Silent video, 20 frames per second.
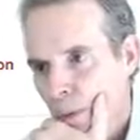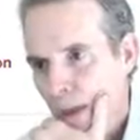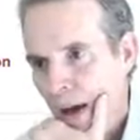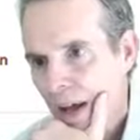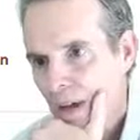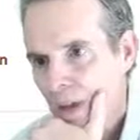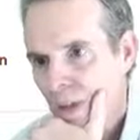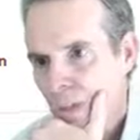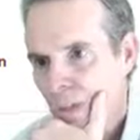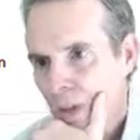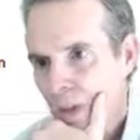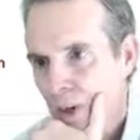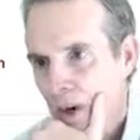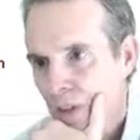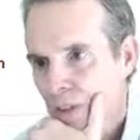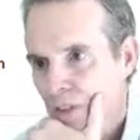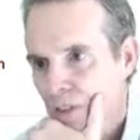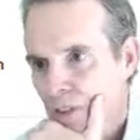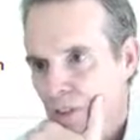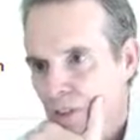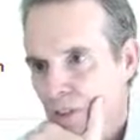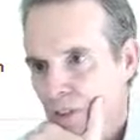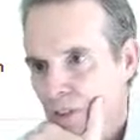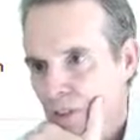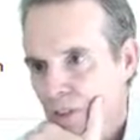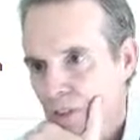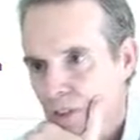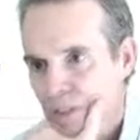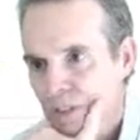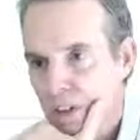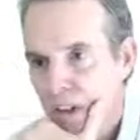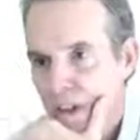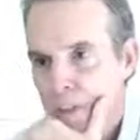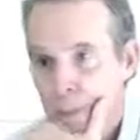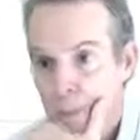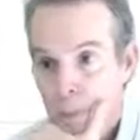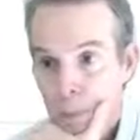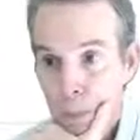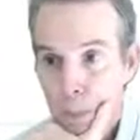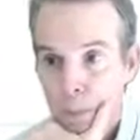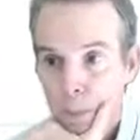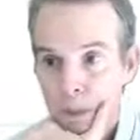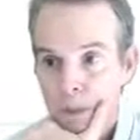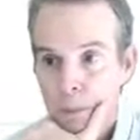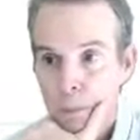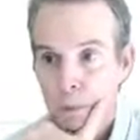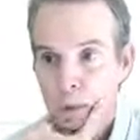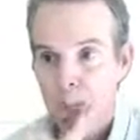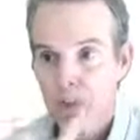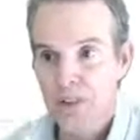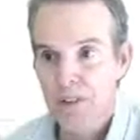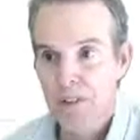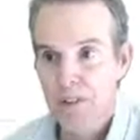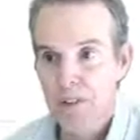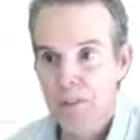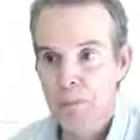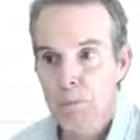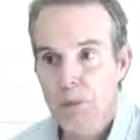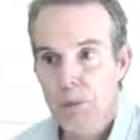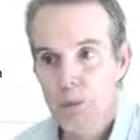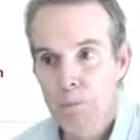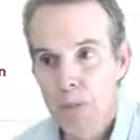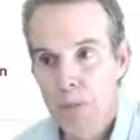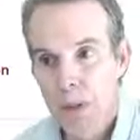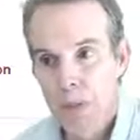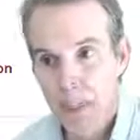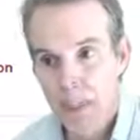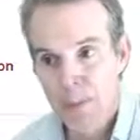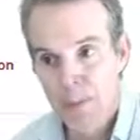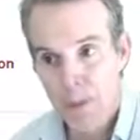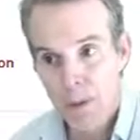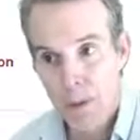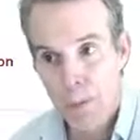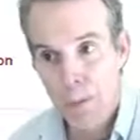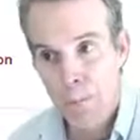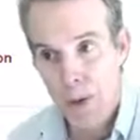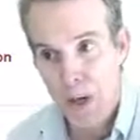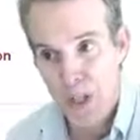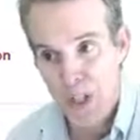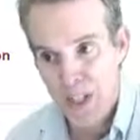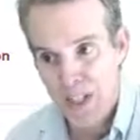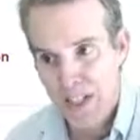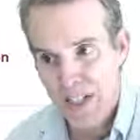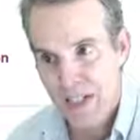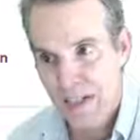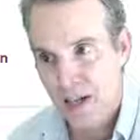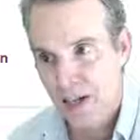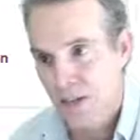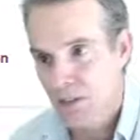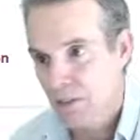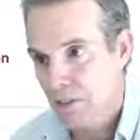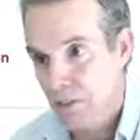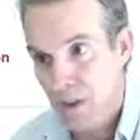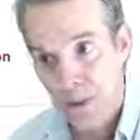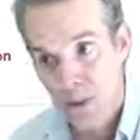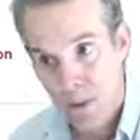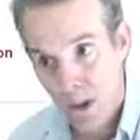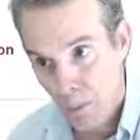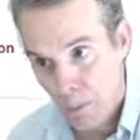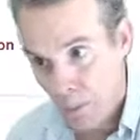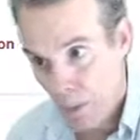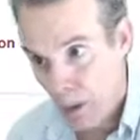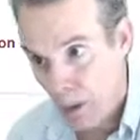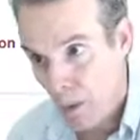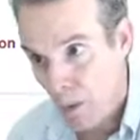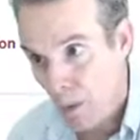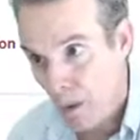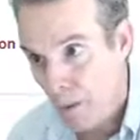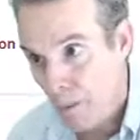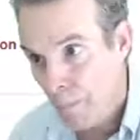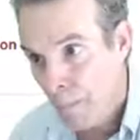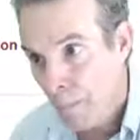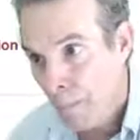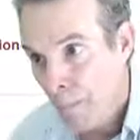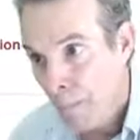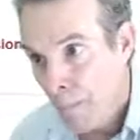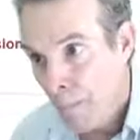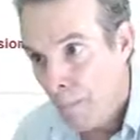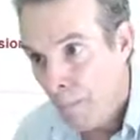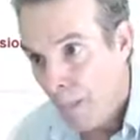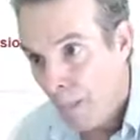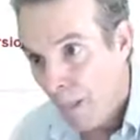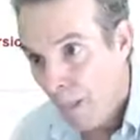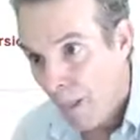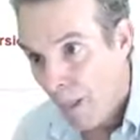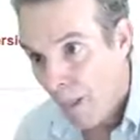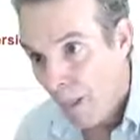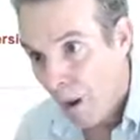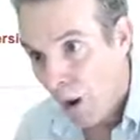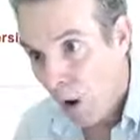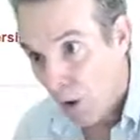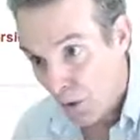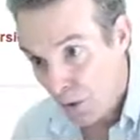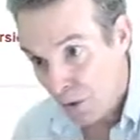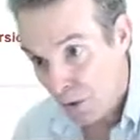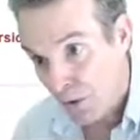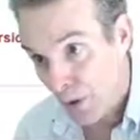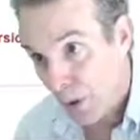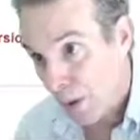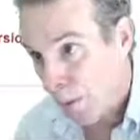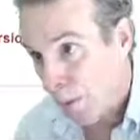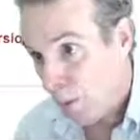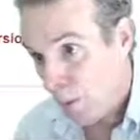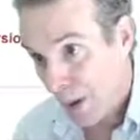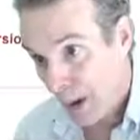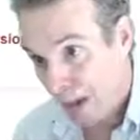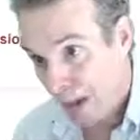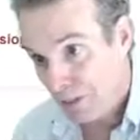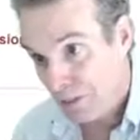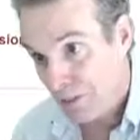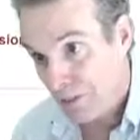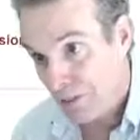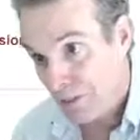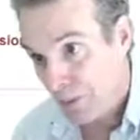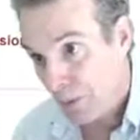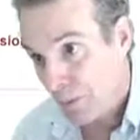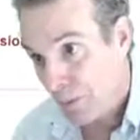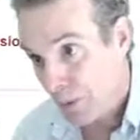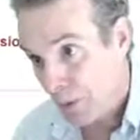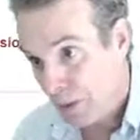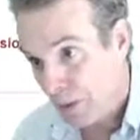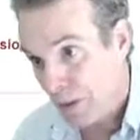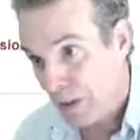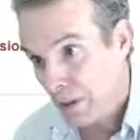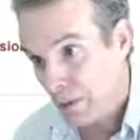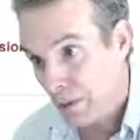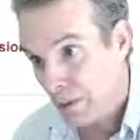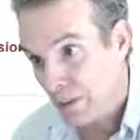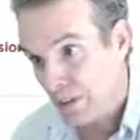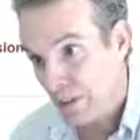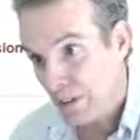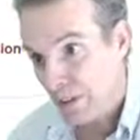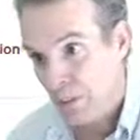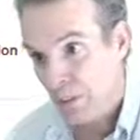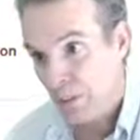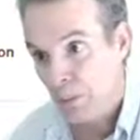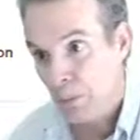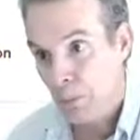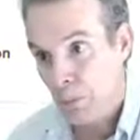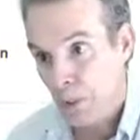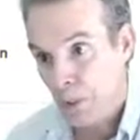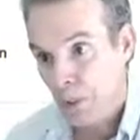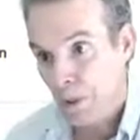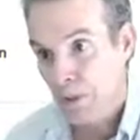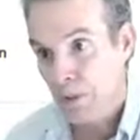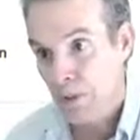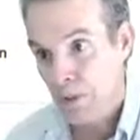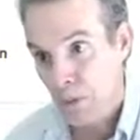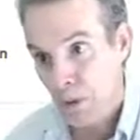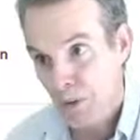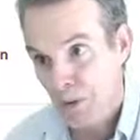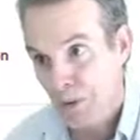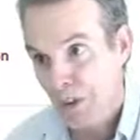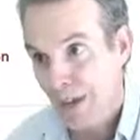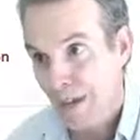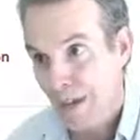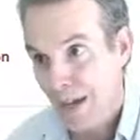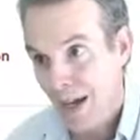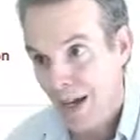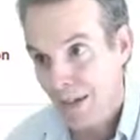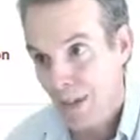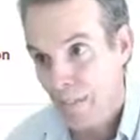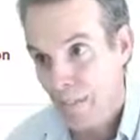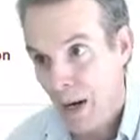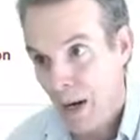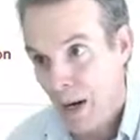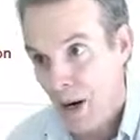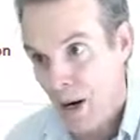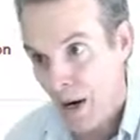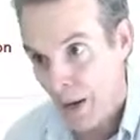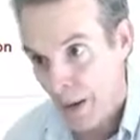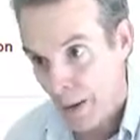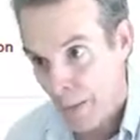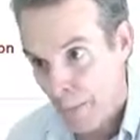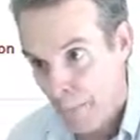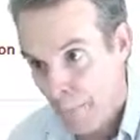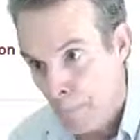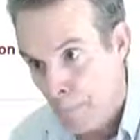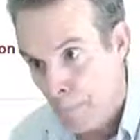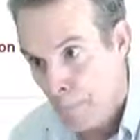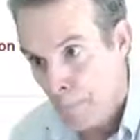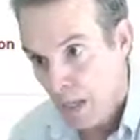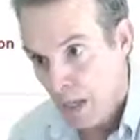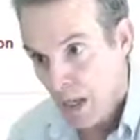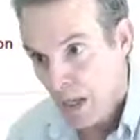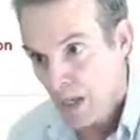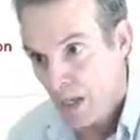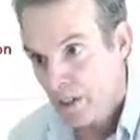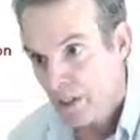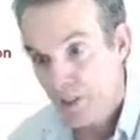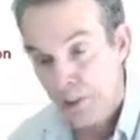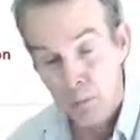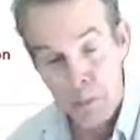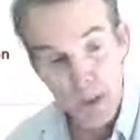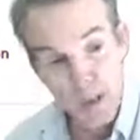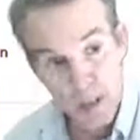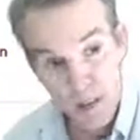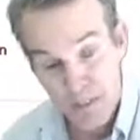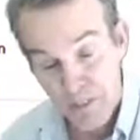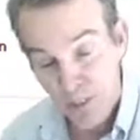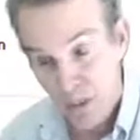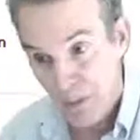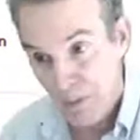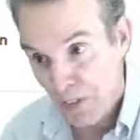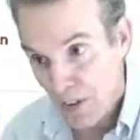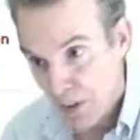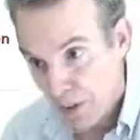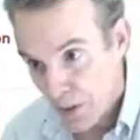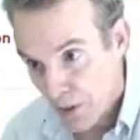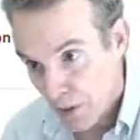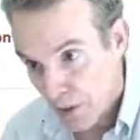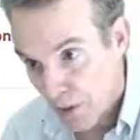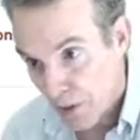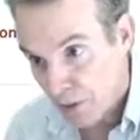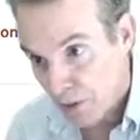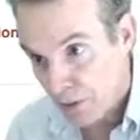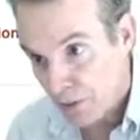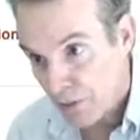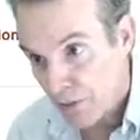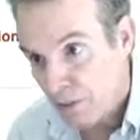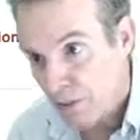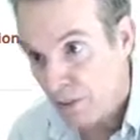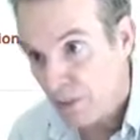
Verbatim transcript: of management officers. She's not, she's public diplomat. This is Melissa Martinez. Don't know her. Also has some pretty interesting experience, mostly in Latin America. She's been in 15 years,